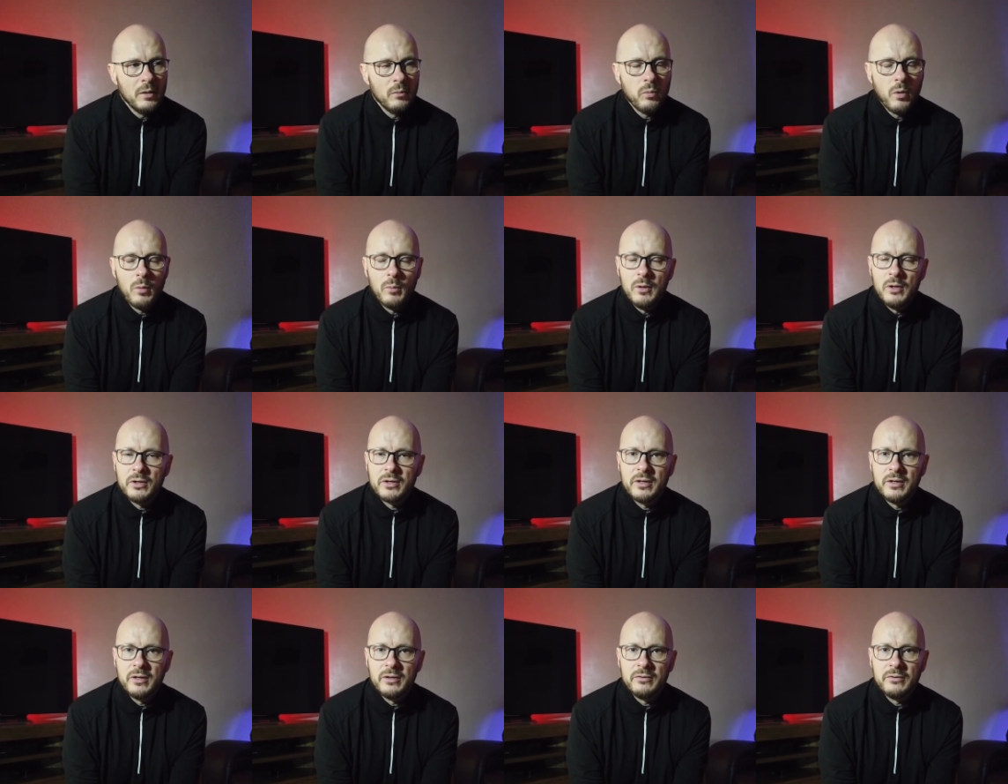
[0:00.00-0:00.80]
What we're
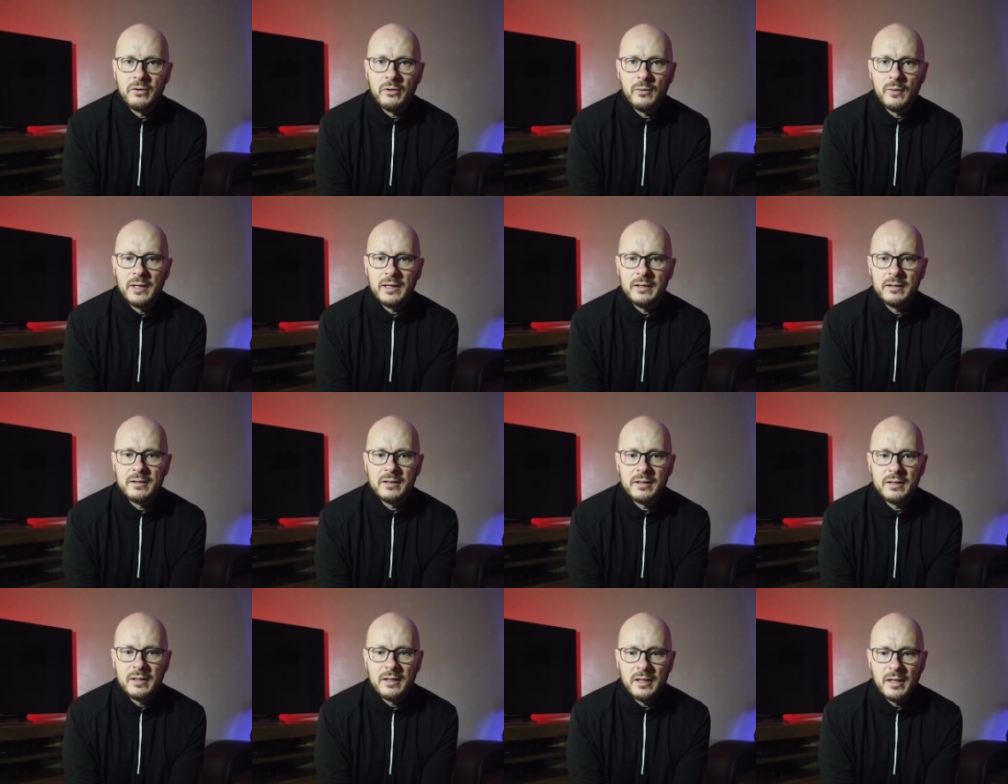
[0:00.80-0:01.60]
looking at
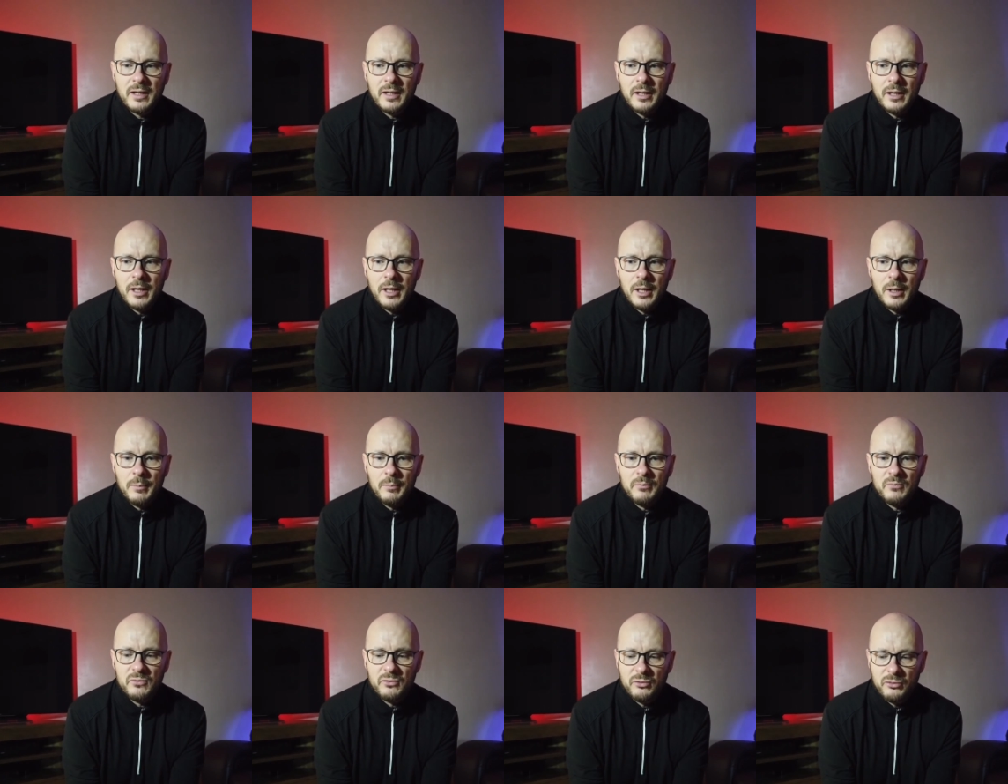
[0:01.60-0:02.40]
doing
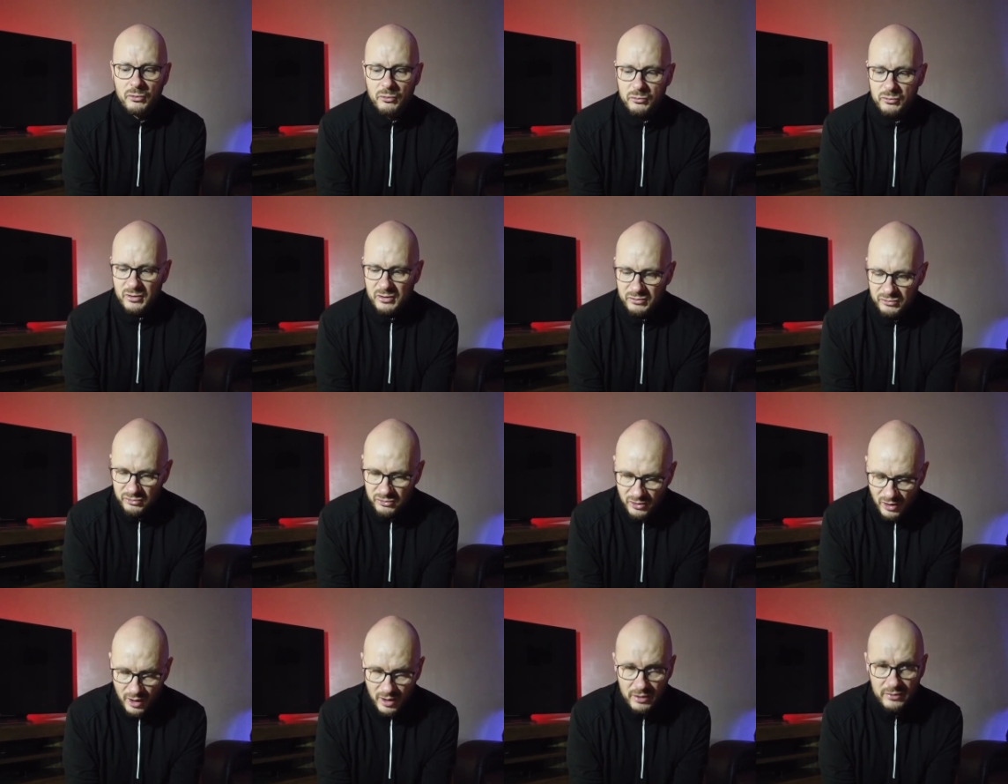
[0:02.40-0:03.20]
to
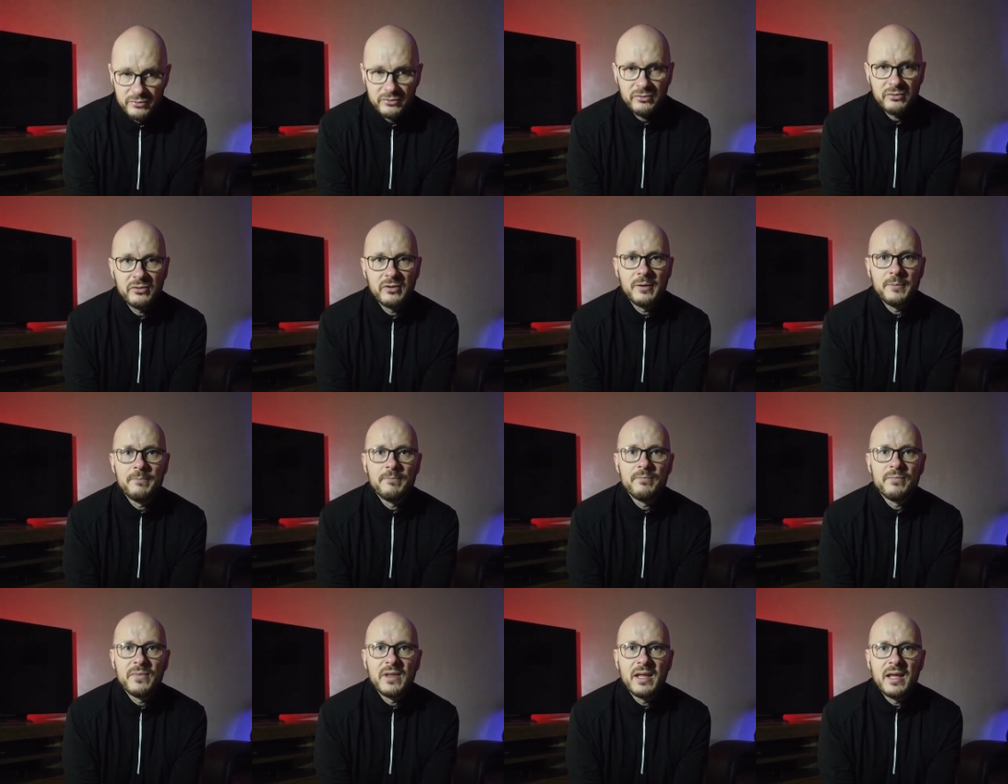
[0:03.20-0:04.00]
discuss
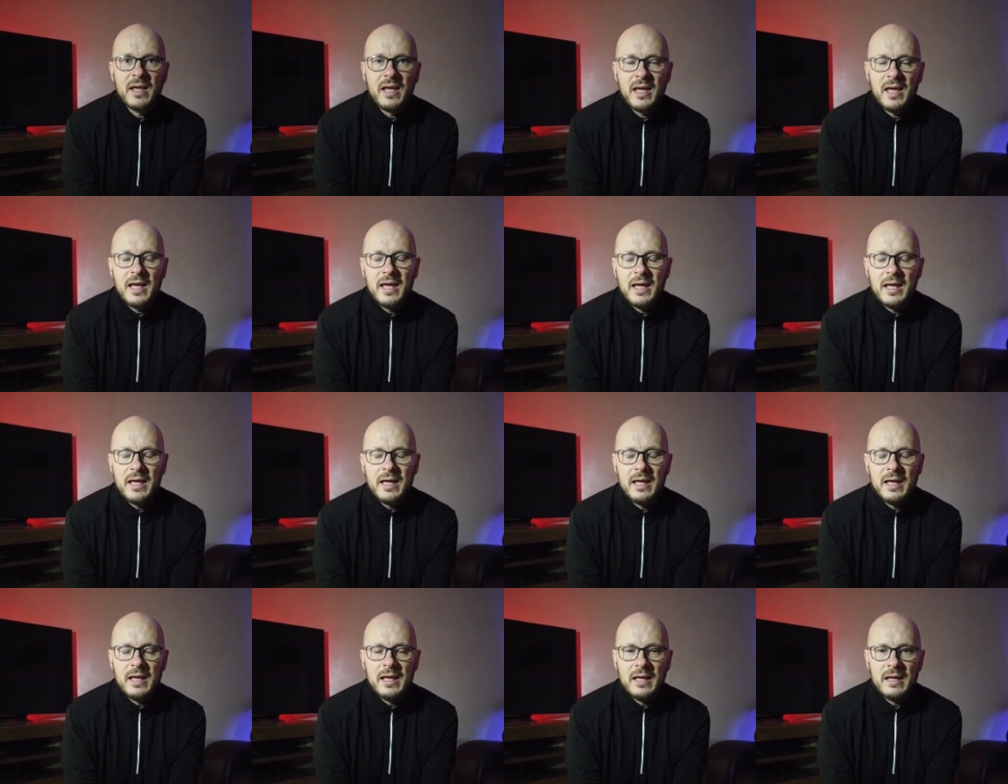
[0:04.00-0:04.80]

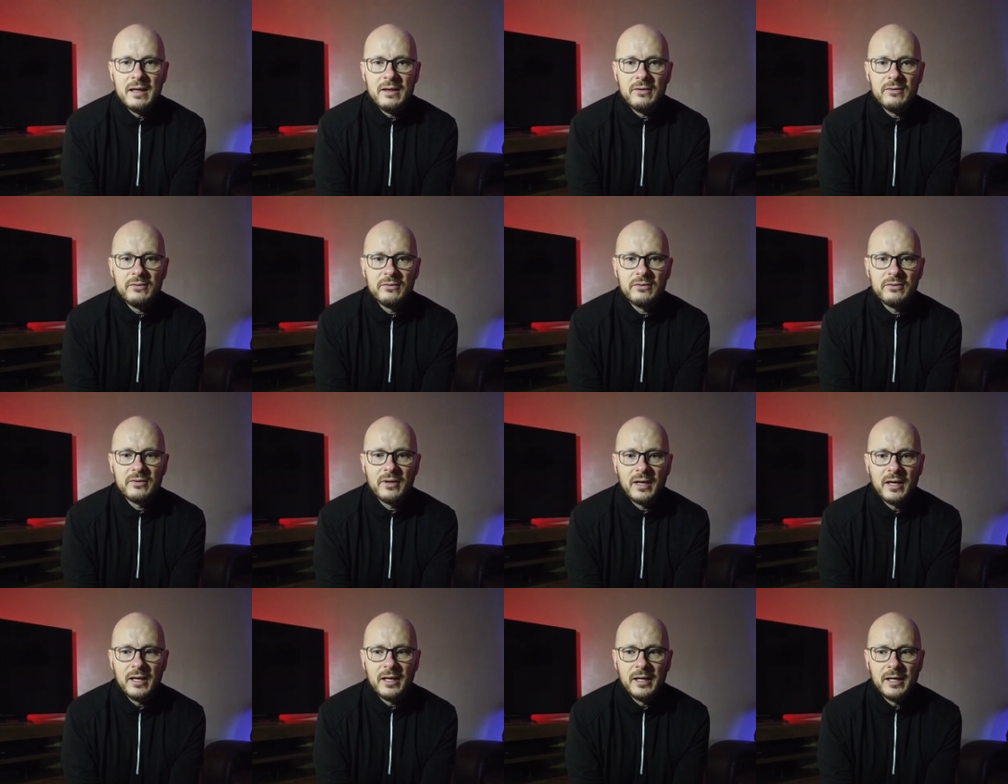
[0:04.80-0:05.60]

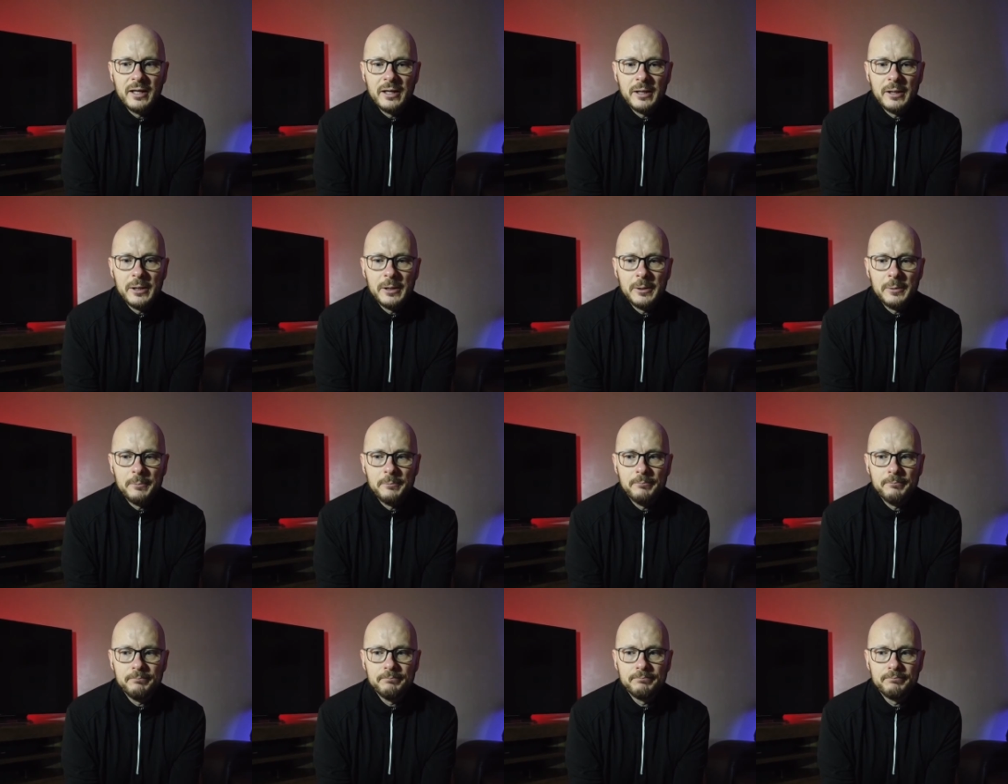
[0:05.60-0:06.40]
is how
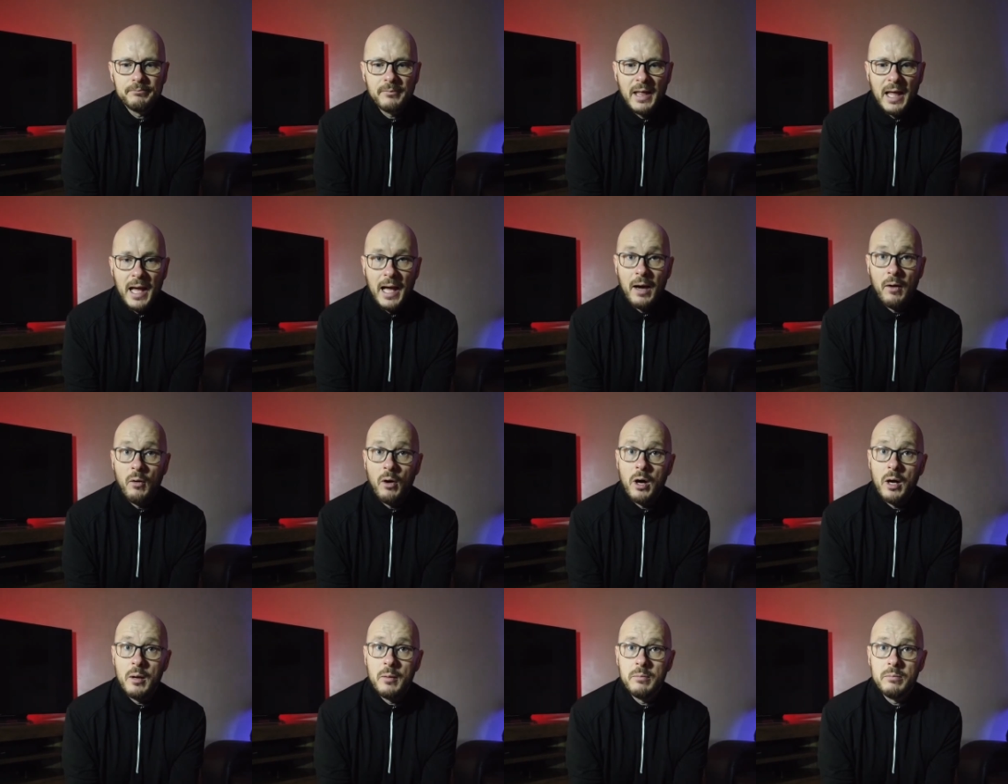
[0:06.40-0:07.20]

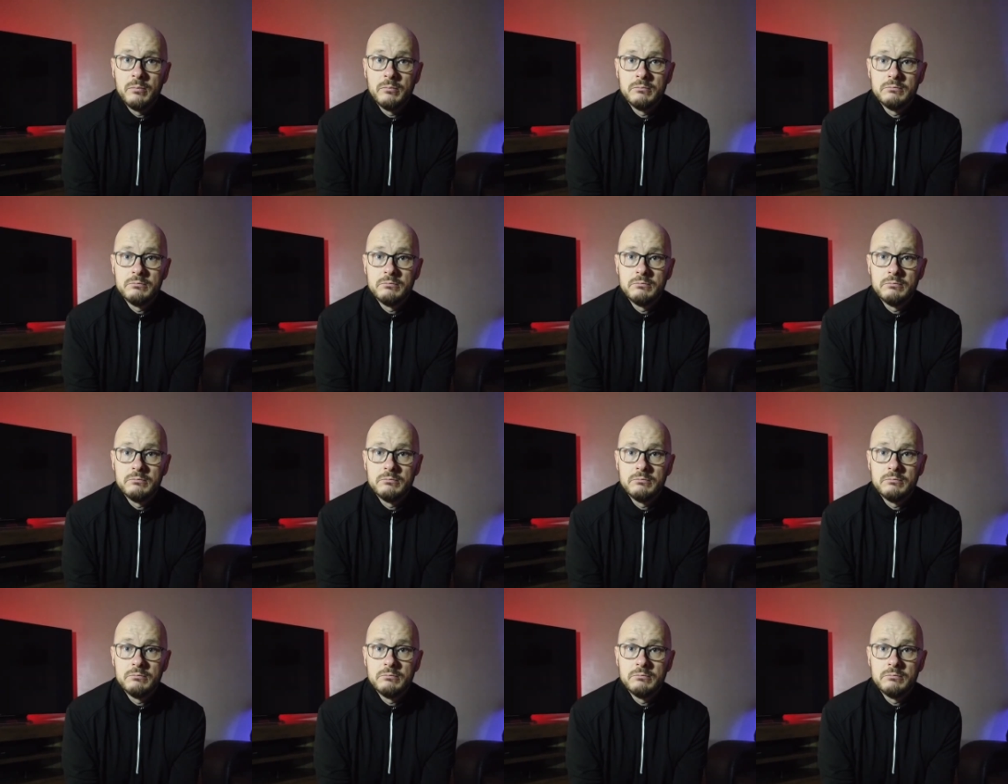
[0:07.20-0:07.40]
I